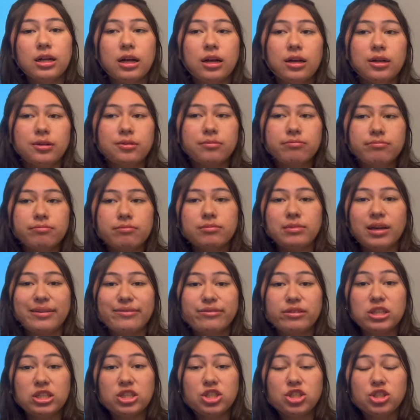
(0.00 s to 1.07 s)
um, I
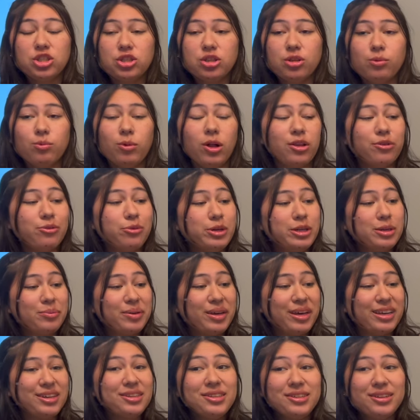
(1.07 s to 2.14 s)
finished The Wall of
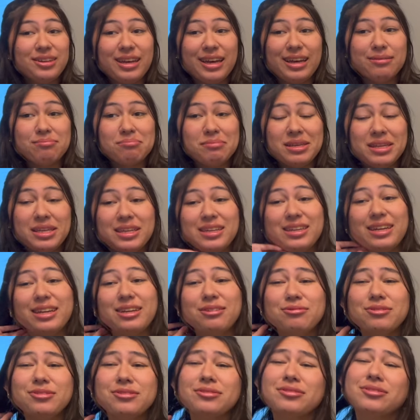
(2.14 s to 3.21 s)
Winnipeg and me.
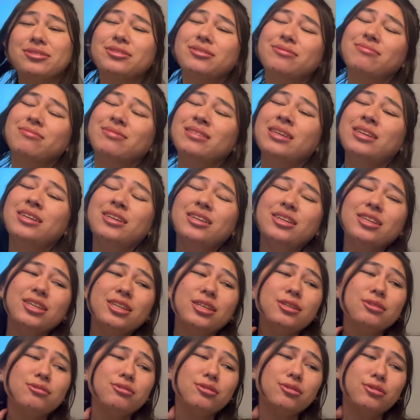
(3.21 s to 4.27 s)

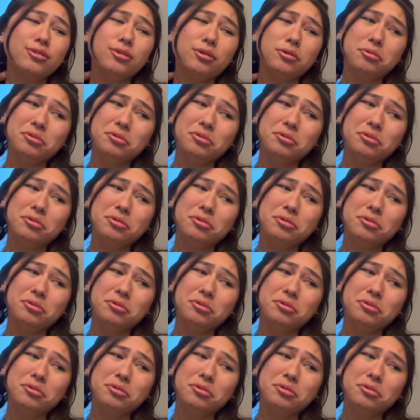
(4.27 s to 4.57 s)
It was so